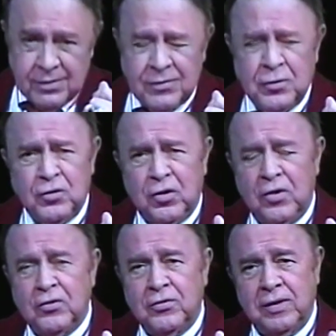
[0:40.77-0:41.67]
to join
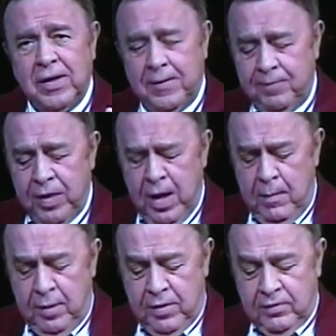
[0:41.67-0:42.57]
us today
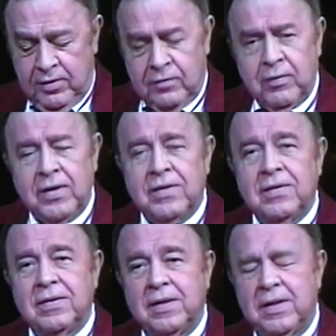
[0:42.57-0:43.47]
because he's
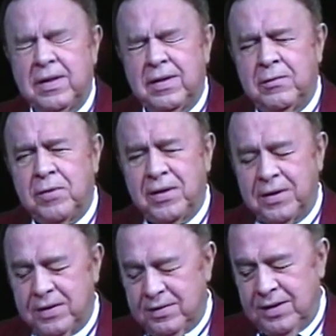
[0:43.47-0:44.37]
written a
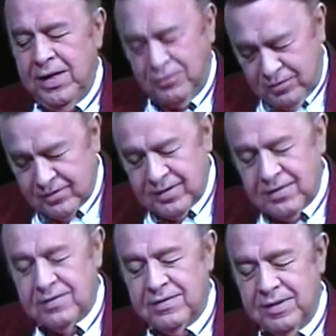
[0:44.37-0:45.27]
rather
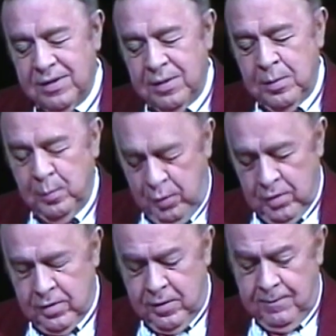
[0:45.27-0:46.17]
interesting
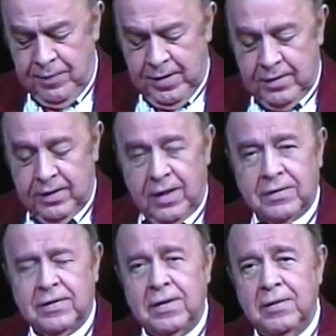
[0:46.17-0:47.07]
book
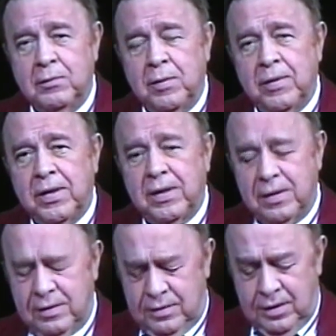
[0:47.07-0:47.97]
that uh, we want
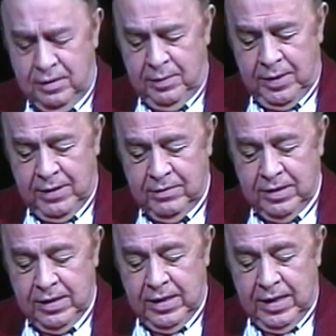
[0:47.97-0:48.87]
to tell you about.
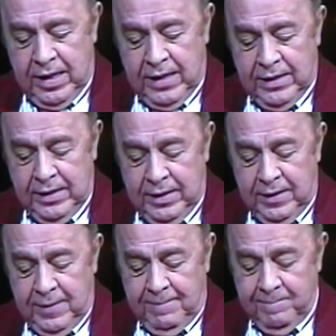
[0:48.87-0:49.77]
And, uh,